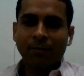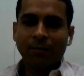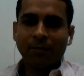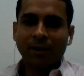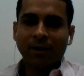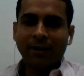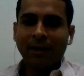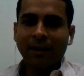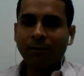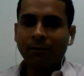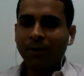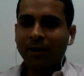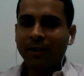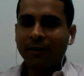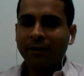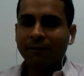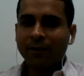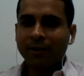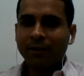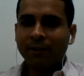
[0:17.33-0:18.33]

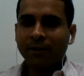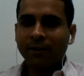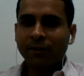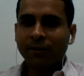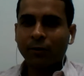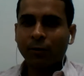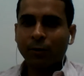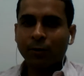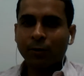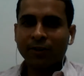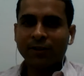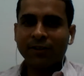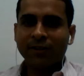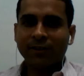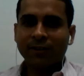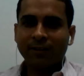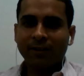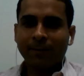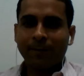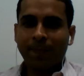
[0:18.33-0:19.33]
helping with this course
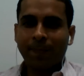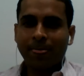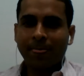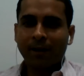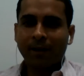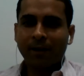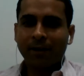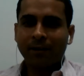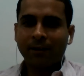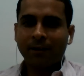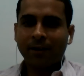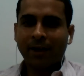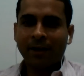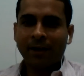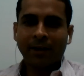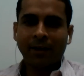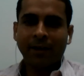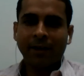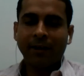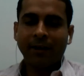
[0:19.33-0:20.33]
at
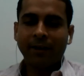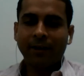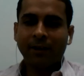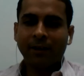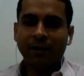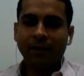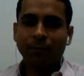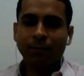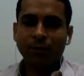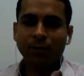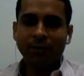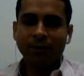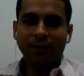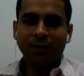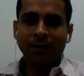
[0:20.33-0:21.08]
IIT Kanpur.